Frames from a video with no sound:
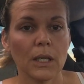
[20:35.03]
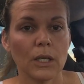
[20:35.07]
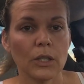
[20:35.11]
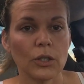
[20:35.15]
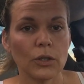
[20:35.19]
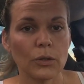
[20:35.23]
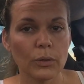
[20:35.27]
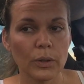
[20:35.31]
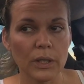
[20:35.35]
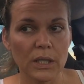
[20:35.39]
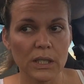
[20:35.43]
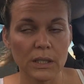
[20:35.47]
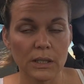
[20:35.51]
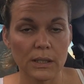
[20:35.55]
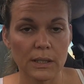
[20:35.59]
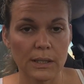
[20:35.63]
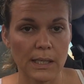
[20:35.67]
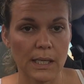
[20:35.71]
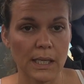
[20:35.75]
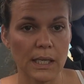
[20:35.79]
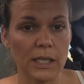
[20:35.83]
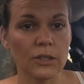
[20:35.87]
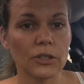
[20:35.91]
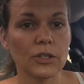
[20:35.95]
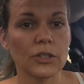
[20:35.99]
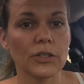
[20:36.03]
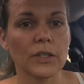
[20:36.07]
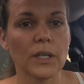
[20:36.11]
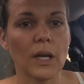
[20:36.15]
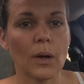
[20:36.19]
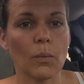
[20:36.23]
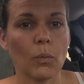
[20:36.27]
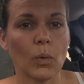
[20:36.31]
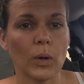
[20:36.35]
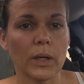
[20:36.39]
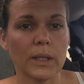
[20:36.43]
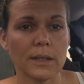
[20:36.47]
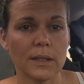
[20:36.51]
You can teach
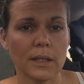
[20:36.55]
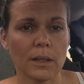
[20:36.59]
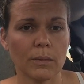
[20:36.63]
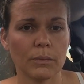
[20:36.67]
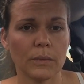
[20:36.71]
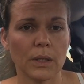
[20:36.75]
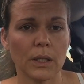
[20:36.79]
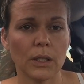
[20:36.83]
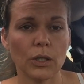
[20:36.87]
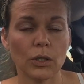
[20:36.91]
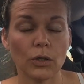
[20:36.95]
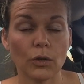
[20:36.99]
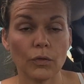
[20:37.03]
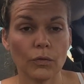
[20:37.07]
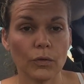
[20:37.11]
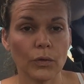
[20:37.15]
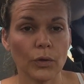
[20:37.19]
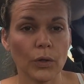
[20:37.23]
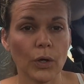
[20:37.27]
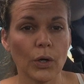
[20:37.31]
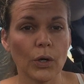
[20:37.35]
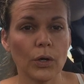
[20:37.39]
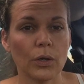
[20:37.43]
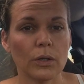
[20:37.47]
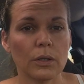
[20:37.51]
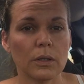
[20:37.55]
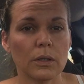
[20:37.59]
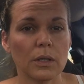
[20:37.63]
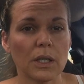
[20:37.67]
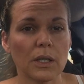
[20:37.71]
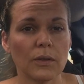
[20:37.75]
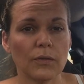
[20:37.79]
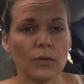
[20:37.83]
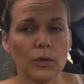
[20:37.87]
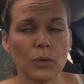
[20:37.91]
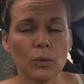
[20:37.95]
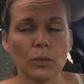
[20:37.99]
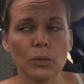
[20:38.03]
someone something you've learned.
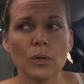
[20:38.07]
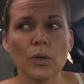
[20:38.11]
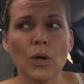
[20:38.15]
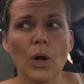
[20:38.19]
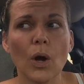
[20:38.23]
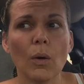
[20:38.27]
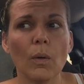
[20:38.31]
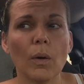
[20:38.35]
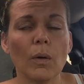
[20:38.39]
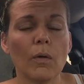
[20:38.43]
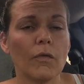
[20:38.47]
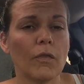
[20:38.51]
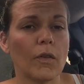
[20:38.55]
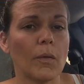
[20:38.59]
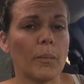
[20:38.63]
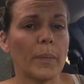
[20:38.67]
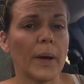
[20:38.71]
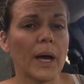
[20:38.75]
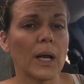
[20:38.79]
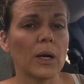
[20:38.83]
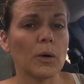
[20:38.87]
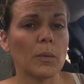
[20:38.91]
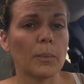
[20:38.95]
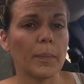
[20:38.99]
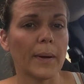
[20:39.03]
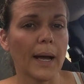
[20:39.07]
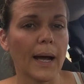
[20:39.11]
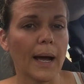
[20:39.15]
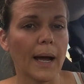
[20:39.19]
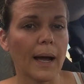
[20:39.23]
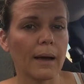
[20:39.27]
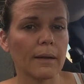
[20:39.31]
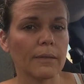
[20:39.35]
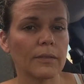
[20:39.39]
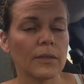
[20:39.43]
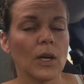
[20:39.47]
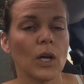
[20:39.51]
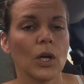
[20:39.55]
If you know of a better
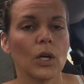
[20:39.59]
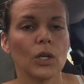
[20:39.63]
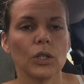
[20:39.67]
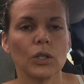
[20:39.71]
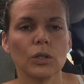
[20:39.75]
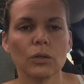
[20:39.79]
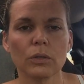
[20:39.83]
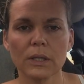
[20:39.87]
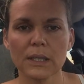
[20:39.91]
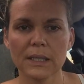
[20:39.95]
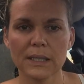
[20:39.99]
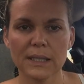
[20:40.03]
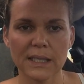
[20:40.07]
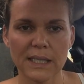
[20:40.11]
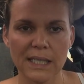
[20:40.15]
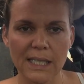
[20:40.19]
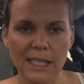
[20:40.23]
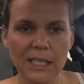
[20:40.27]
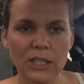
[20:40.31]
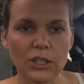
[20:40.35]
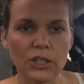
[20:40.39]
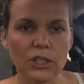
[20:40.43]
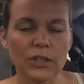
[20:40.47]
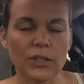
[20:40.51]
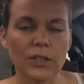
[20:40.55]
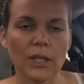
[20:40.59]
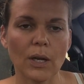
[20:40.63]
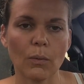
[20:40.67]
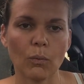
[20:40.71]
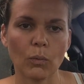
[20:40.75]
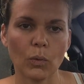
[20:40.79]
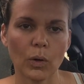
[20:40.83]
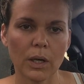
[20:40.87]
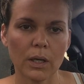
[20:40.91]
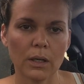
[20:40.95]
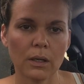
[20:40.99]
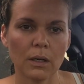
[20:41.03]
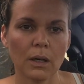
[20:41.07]
path, you can teach
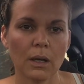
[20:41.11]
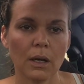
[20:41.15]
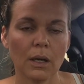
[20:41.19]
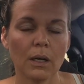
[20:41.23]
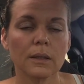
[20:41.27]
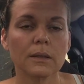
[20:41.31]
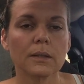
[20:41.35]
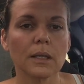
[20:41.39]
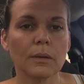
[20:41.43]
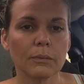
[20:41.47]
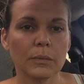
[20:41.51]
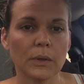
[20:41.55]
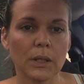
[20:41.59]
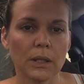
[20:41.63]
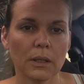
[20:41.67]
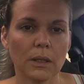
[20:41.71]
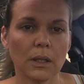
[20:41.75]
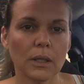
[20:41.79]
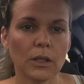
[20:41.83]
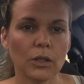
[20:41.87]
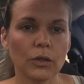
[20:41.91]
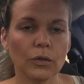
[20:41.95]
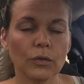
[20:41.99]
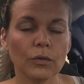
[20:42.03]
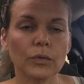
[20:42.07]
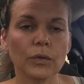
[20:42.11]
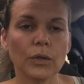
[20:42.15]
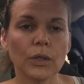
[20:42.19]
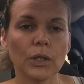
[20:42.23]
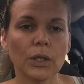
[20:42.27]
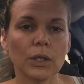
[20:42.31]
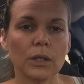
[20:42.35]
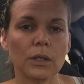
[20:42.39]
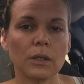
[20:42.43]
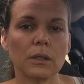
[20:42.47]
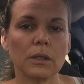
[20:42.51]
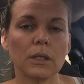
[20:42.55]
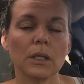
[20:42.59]
someone something that you
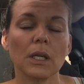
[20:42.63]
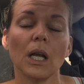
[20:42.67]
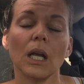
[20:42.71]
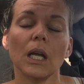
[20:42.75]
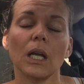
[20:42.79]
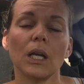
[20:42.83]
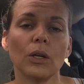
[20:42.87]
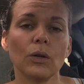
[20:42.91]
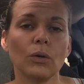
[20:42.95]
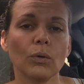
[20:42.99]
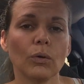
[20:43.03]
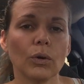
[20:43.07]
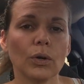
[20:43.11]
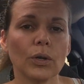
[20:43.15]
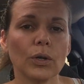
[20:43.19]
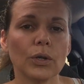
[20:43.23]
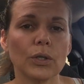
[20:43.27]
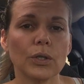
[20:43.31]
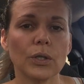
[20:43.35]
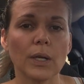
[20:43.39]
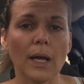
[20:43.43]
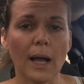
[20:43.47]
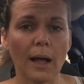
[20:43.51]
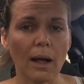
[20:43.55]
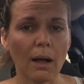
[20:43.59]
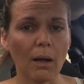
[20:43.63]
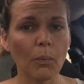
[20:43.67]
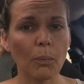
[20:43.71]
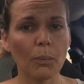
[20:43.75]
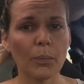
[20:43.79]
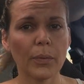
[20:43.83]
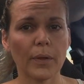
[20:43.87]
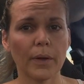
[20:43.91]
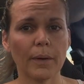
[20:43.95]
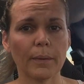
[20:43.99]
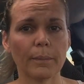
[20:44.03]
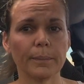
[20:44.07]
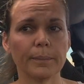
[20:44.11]
learned in order to
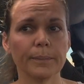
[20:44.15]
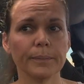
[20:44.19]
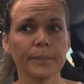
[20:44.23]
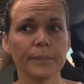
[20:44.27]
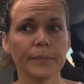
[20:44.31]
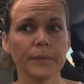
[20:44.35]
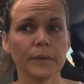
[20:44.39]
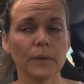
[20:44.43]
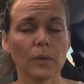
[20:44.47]
help them.